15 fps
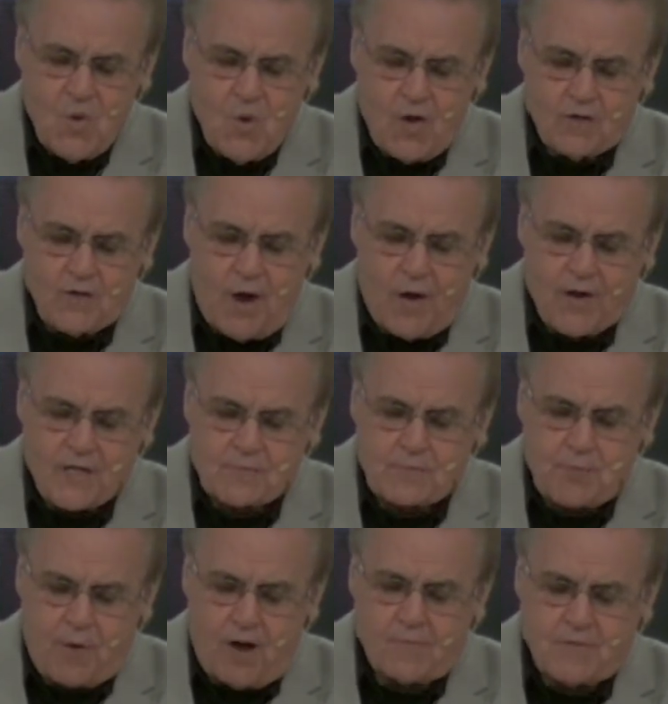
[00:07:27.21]
what God has
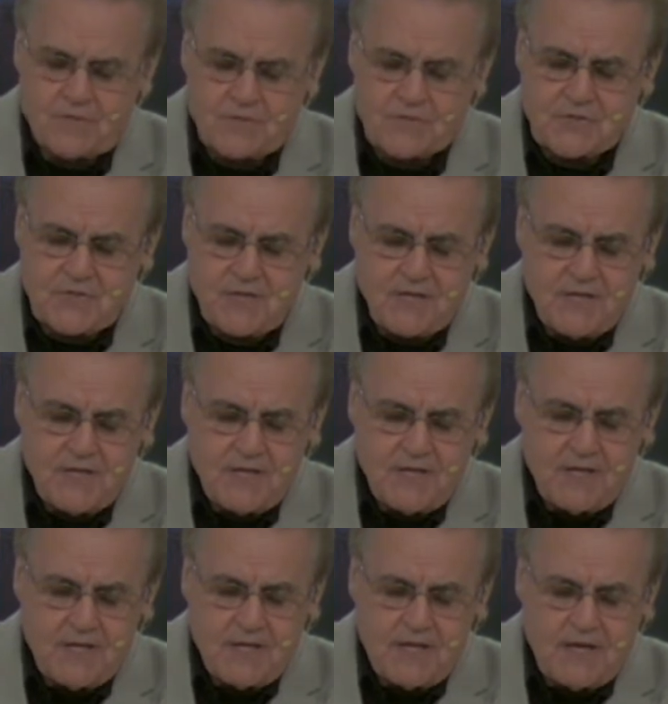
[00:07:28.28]
promised,
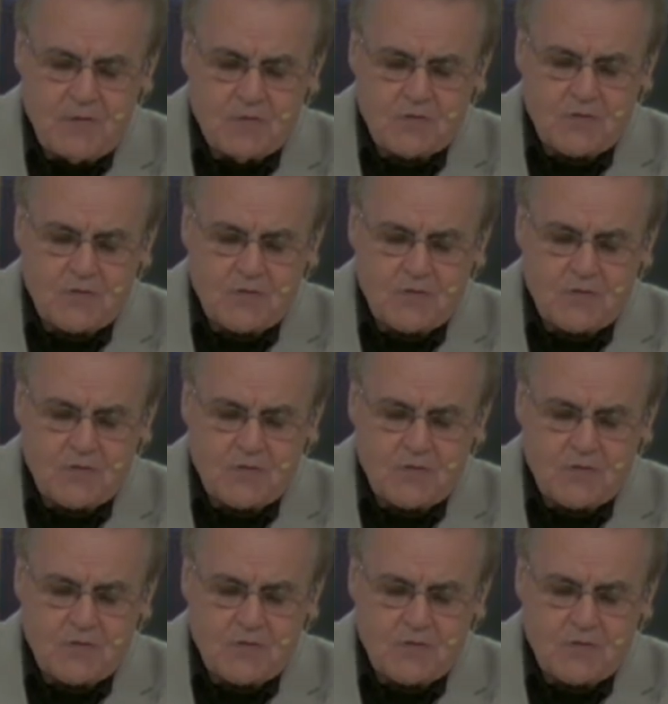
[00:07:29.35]
he